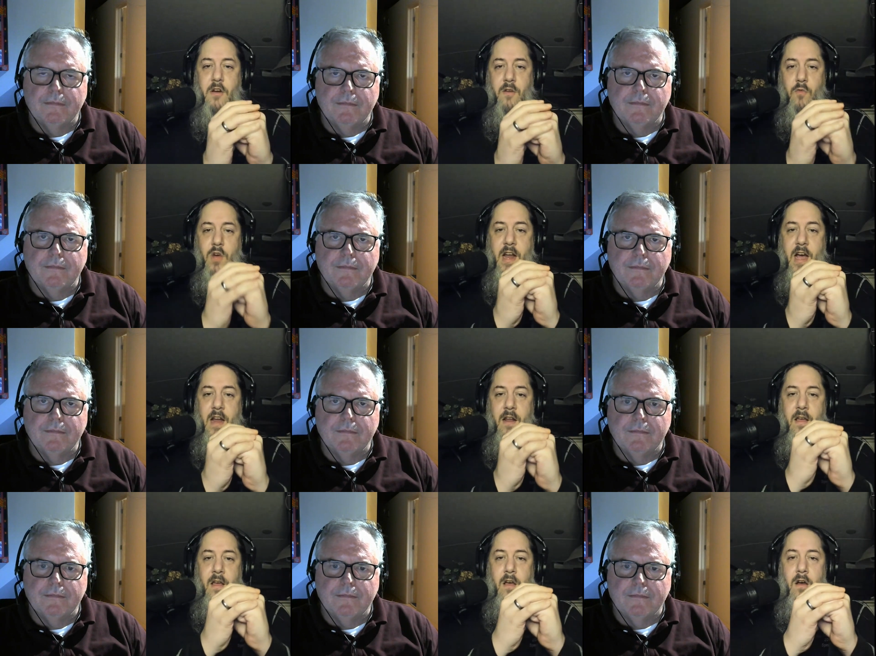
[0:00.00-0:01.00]
Speaker 1: and whatnot
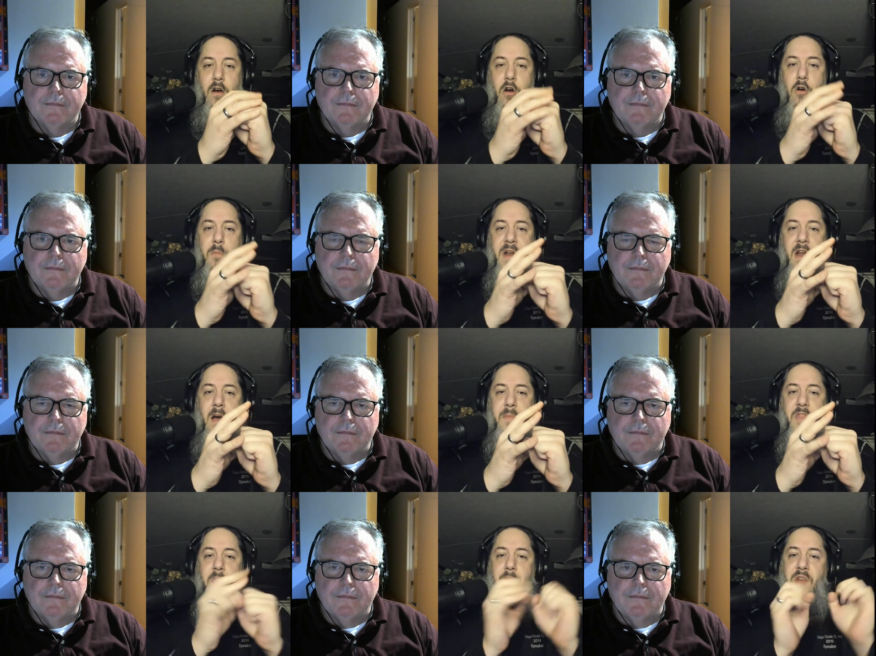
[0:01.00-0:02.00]
open up,
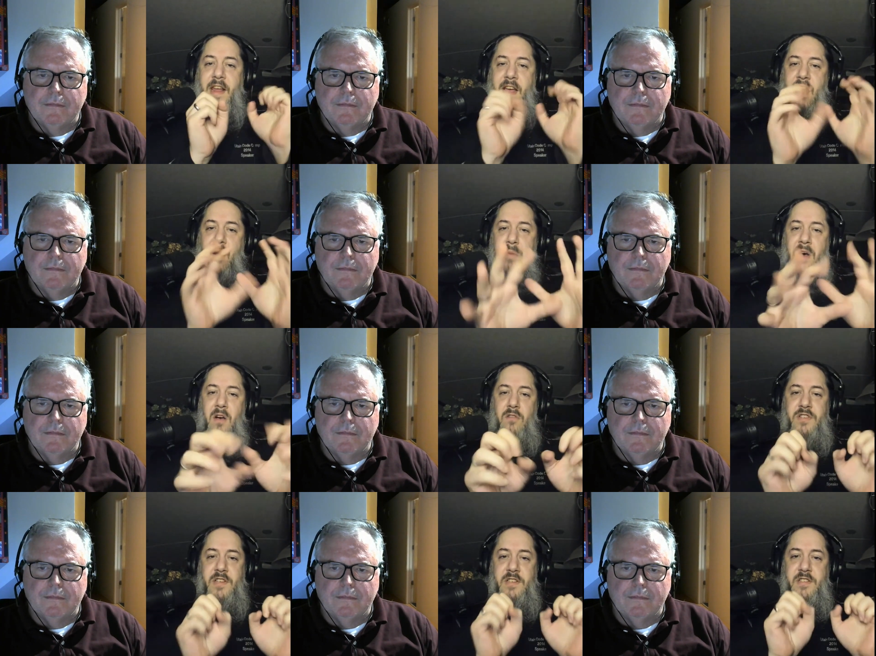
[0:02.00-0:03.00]
and the brain kind of
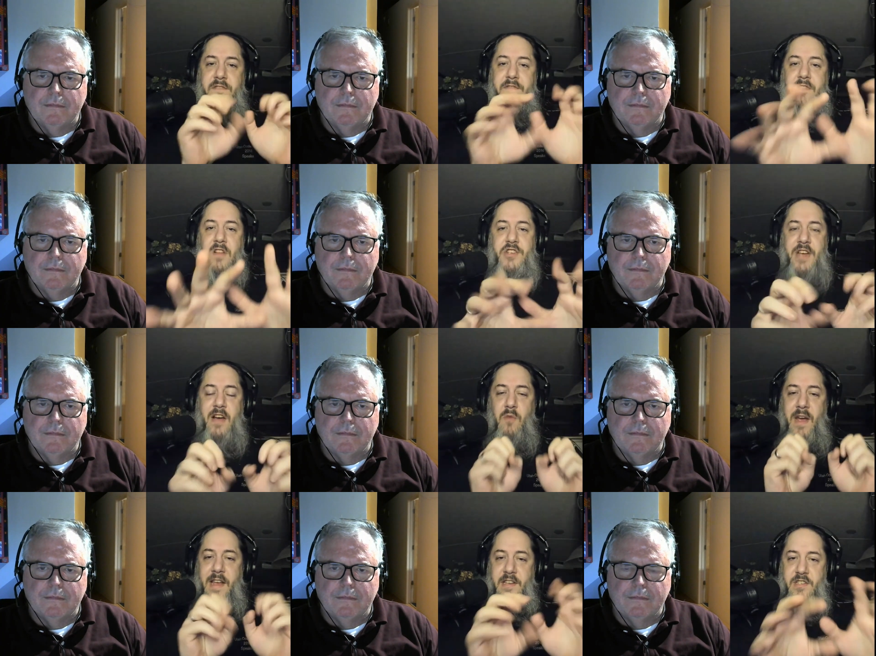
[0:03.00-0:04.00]
pulses to flush out
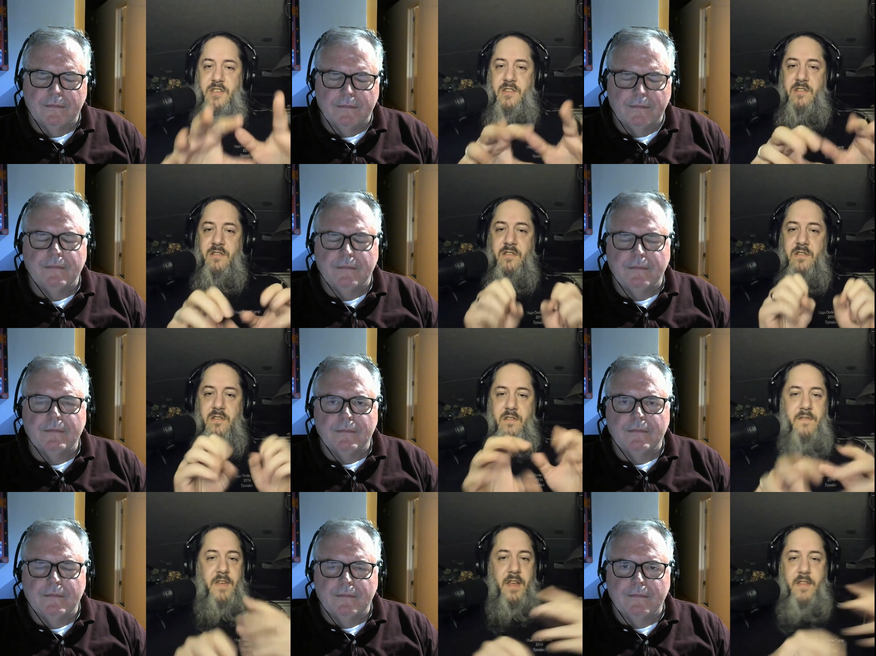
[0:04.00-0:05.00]
waste
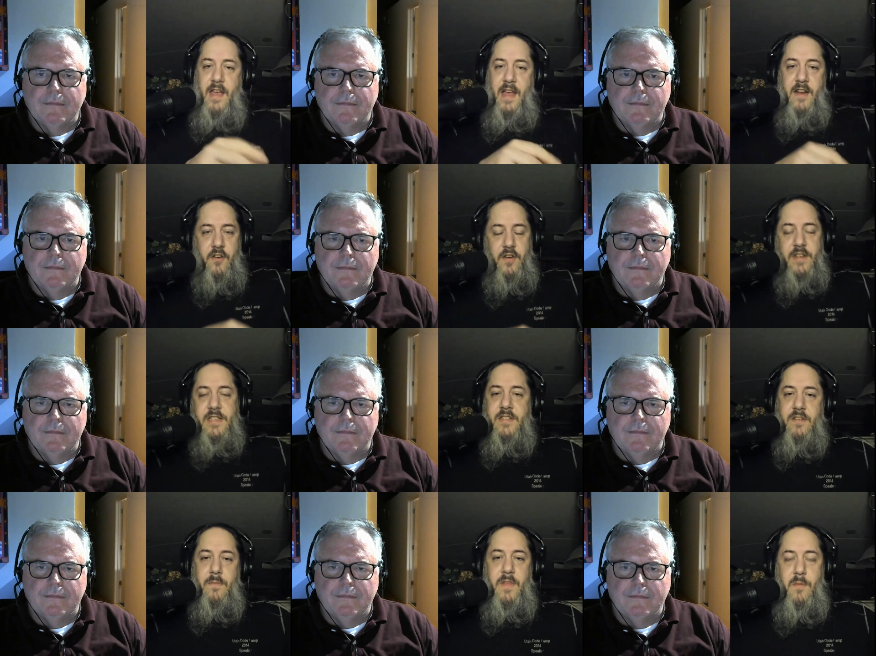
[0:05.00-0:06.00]
via the endocrine
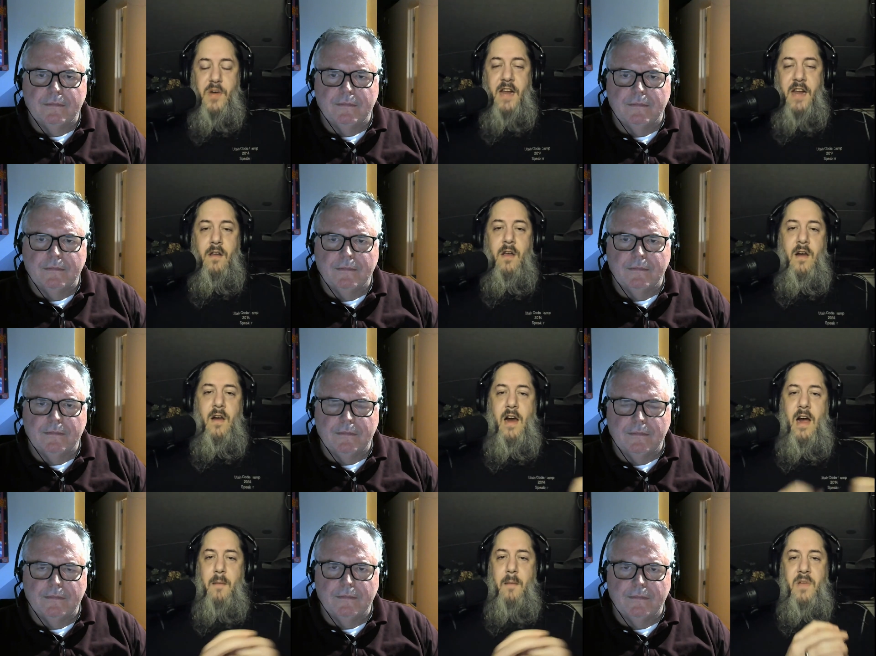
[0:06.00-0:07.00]
system in the brain.
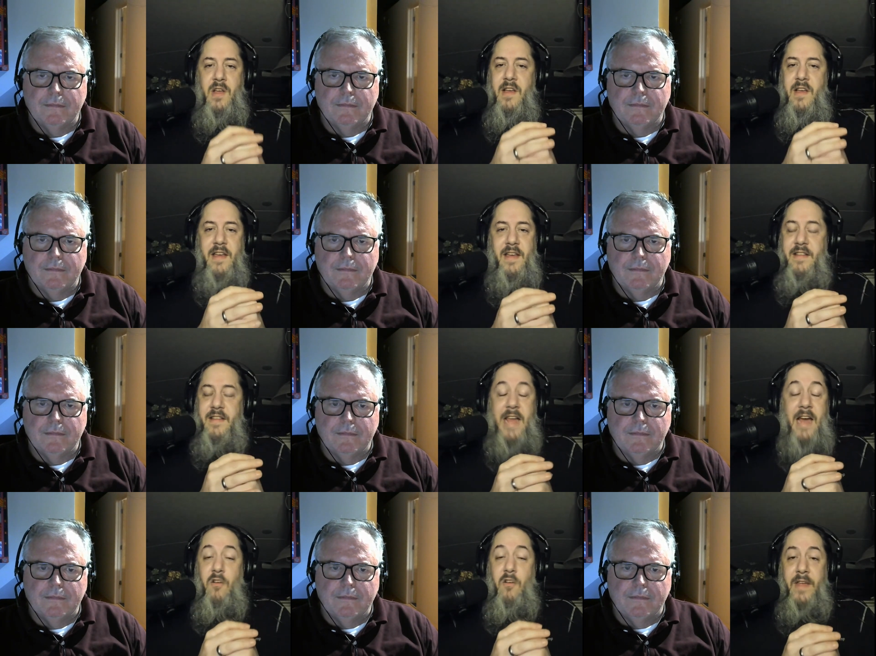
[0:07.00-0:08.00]
Um, it,
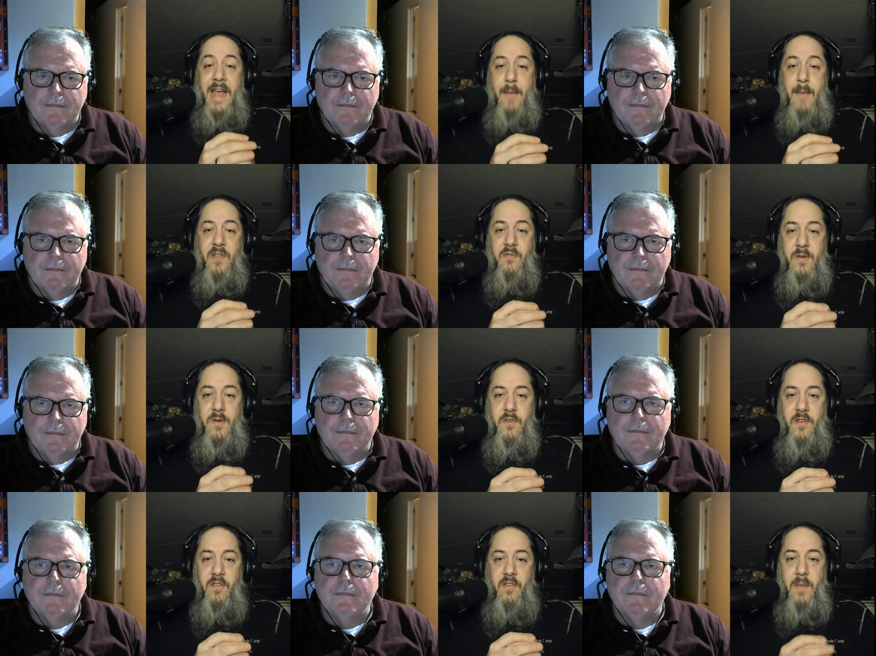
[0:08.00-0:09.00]
that only happens when we're
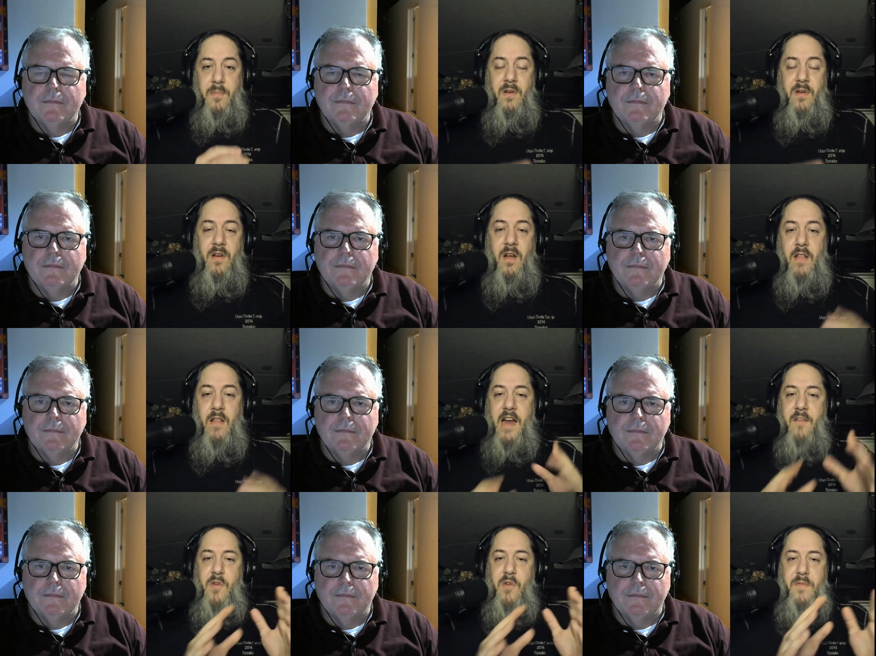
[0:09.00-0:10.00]
asleep. A lot
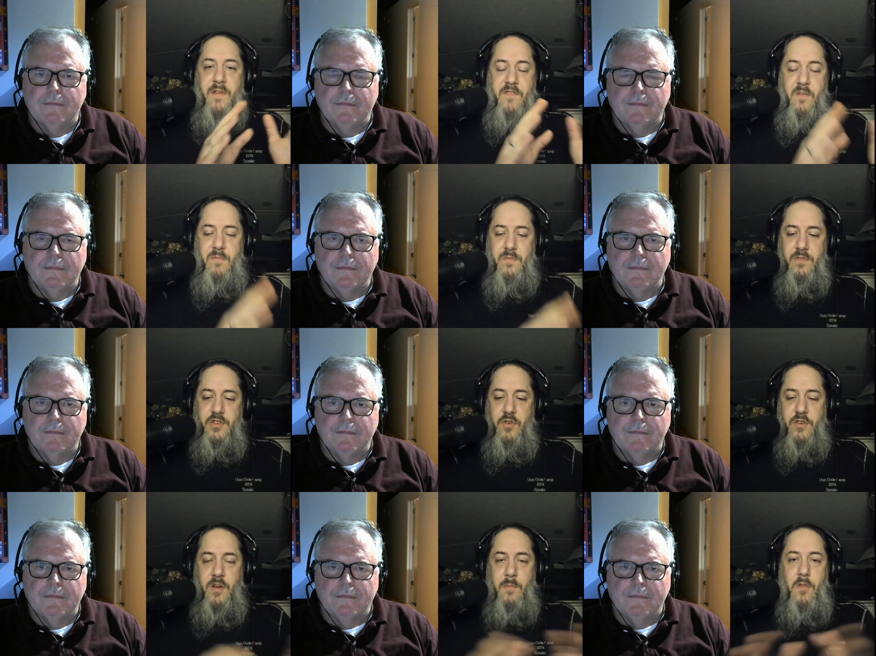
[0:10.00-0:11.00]
of movement from
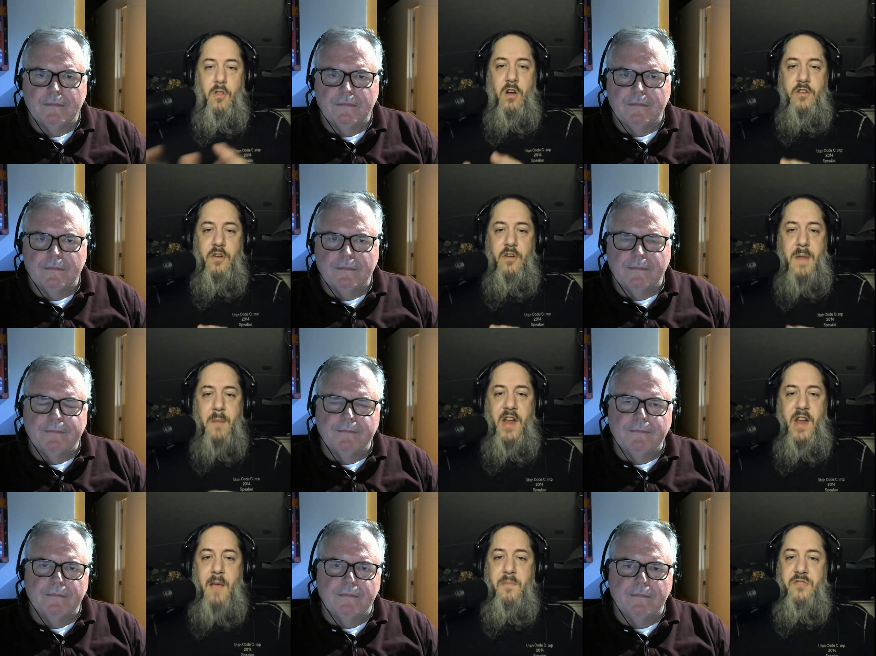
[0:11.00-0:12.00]
short term to long term memory
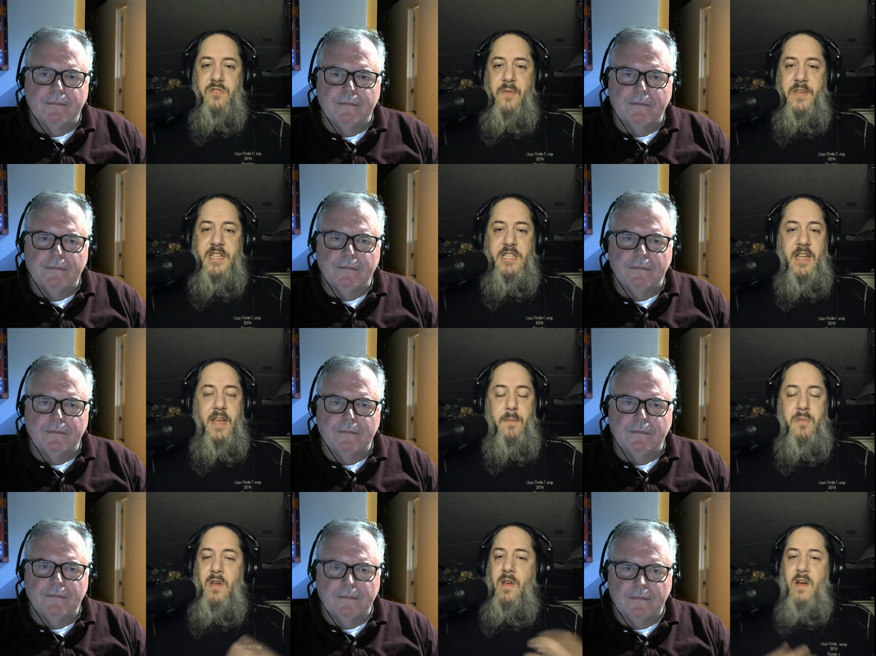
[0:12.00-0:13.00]
happens when we sleep.
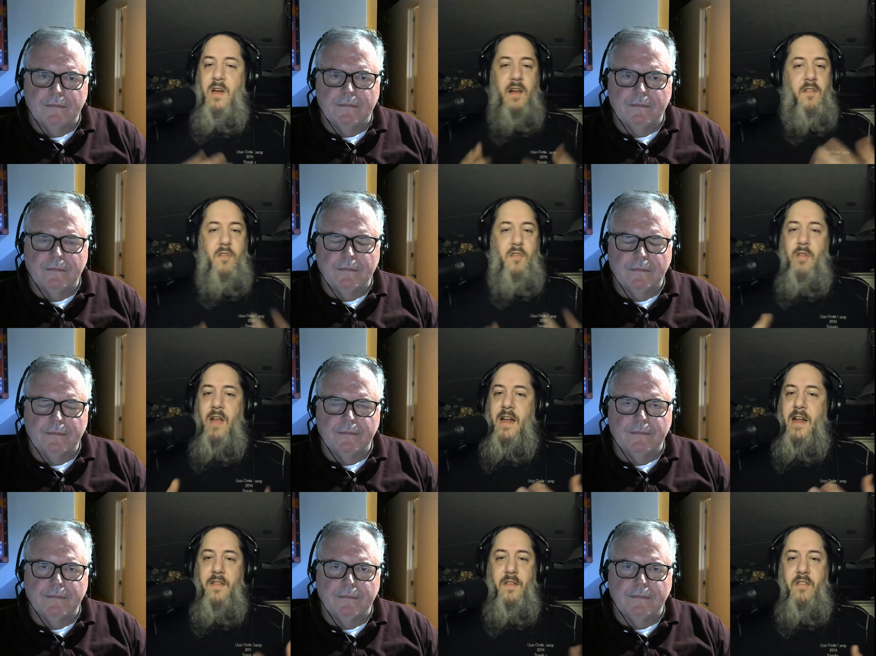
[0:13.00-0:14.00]
Uh, there's a lot
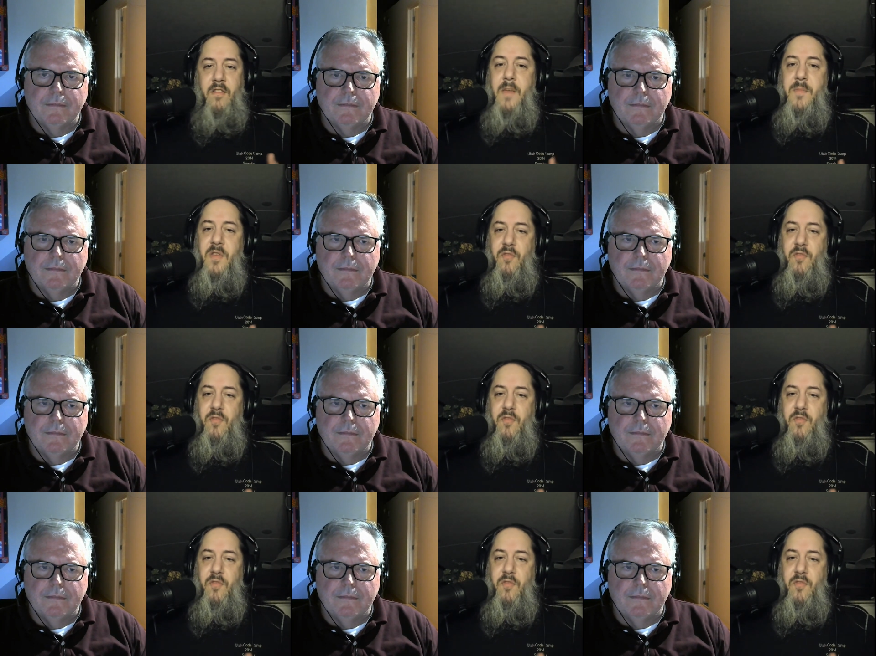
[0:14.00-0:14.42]
of sleep is